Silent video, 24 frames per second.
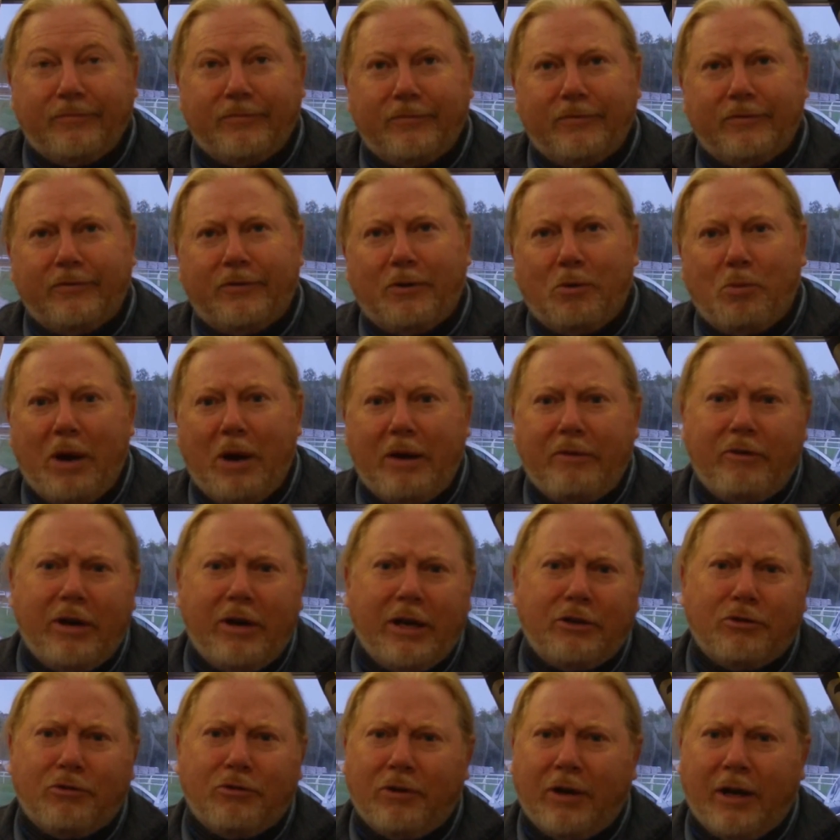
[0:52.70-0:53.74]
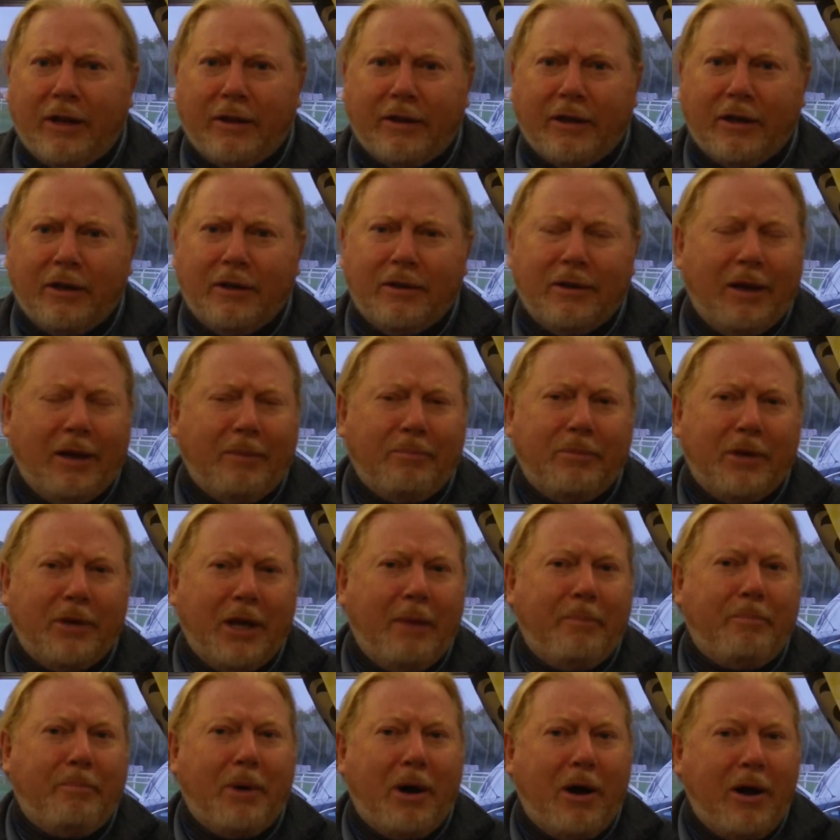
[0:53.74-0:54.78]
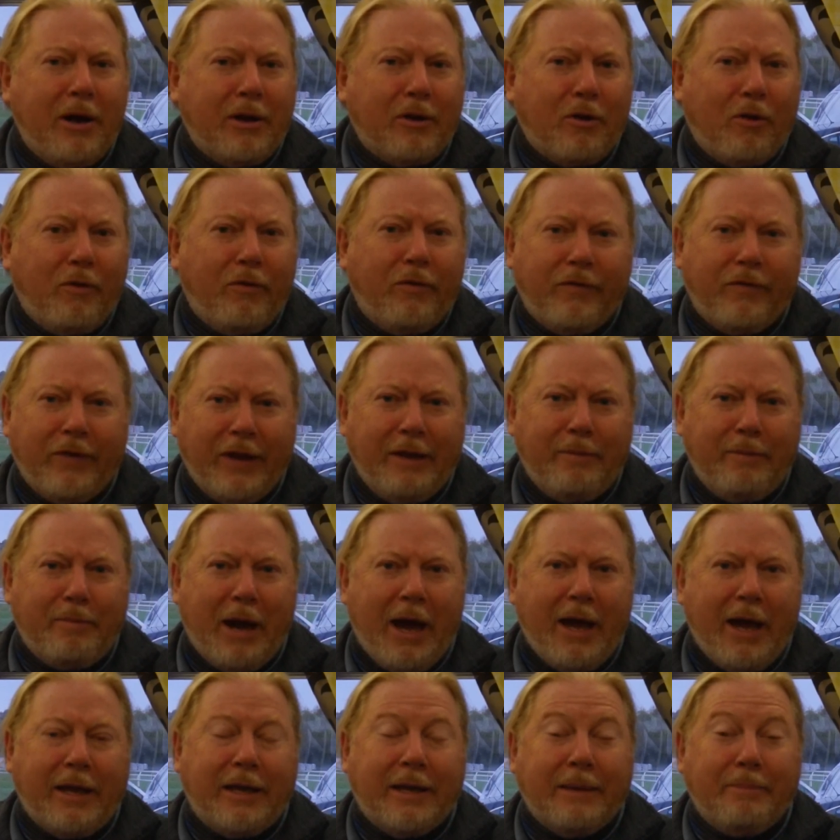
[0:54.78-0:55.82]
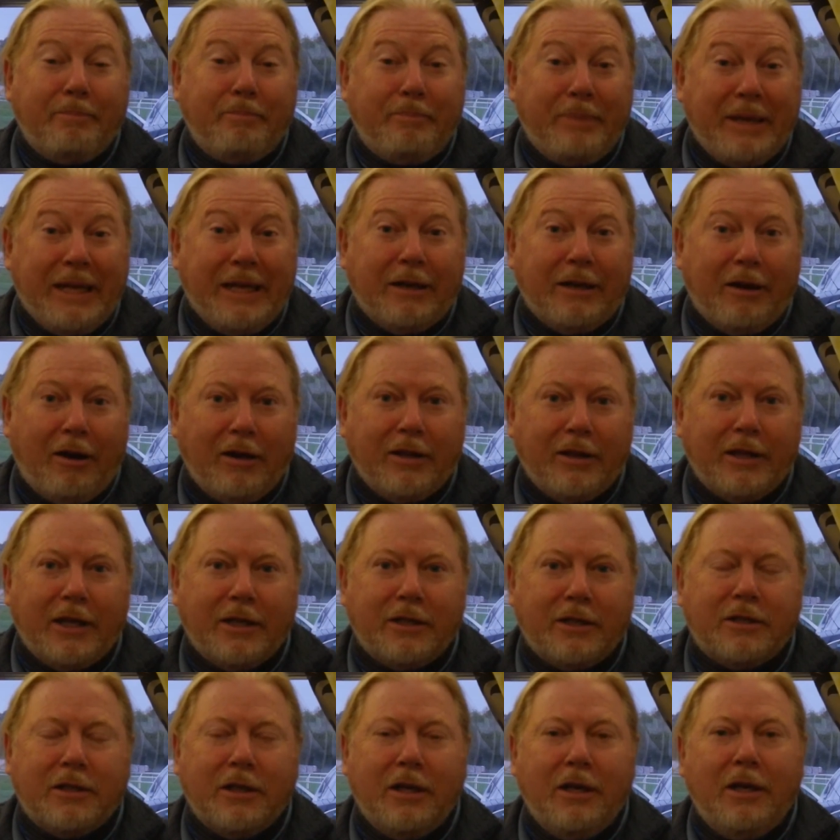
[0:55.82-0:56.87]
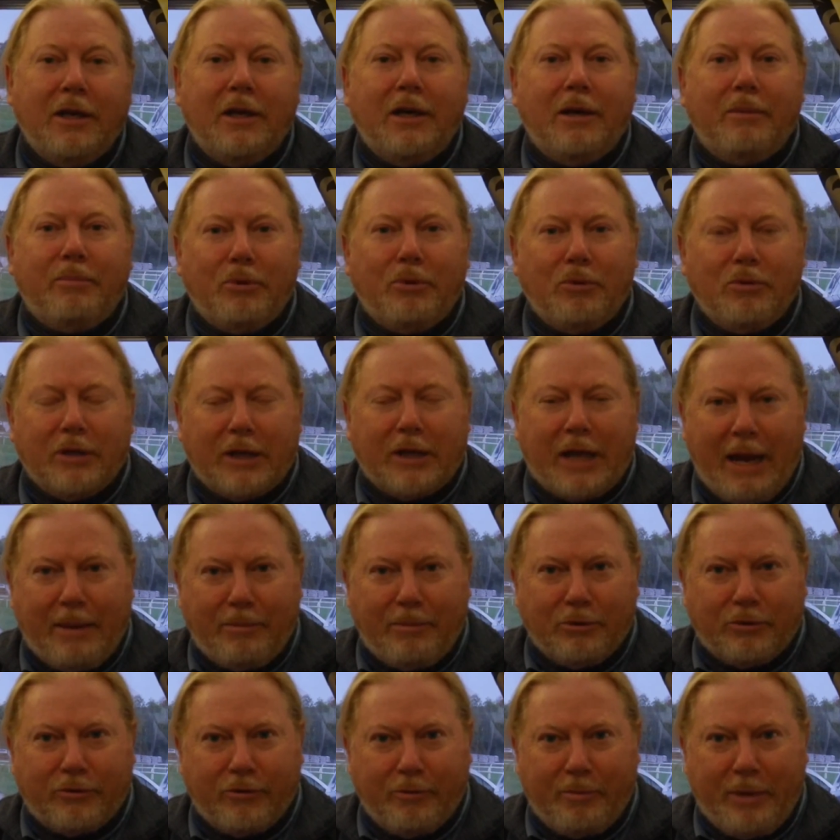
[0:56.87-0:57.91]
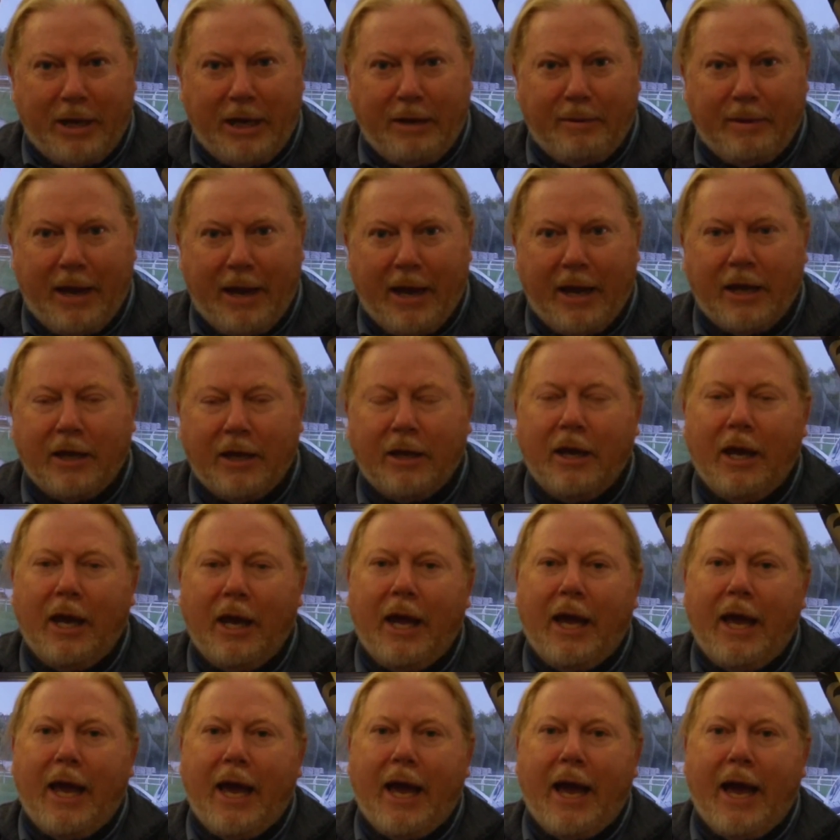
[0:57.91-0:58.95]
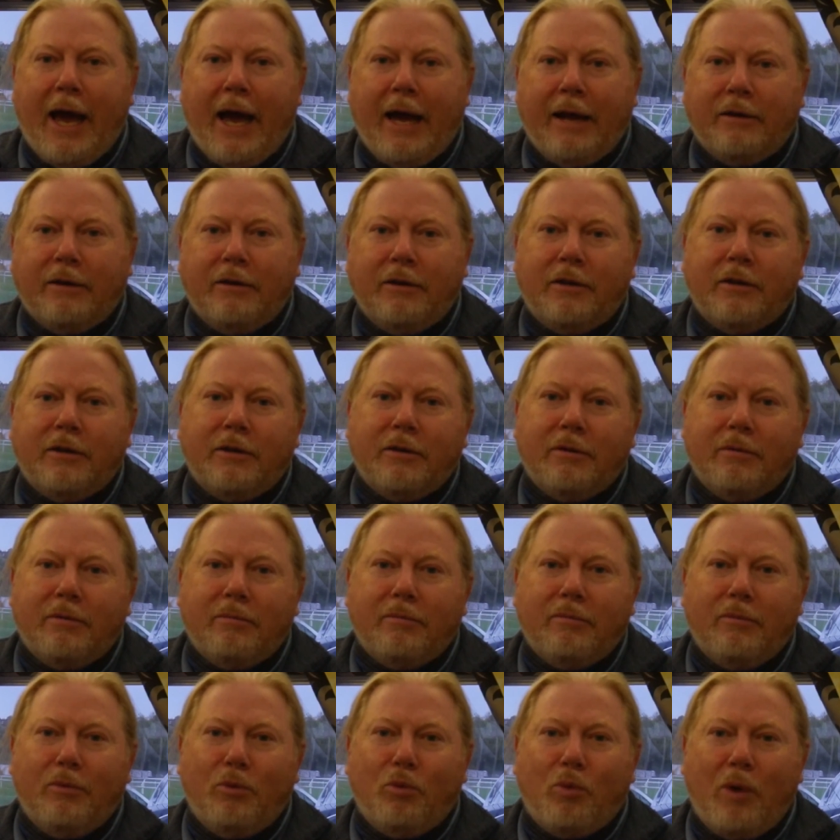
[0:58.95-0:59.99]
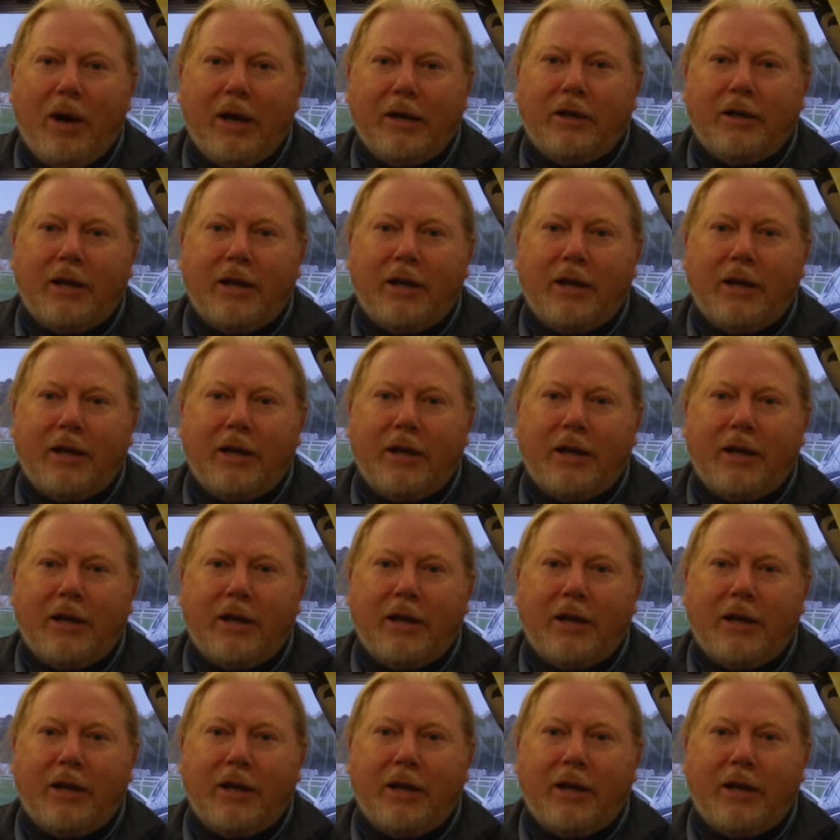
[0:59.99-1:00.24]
for one reason or another, and buying off of eBay can be like this. Bought the cables from eBay, and one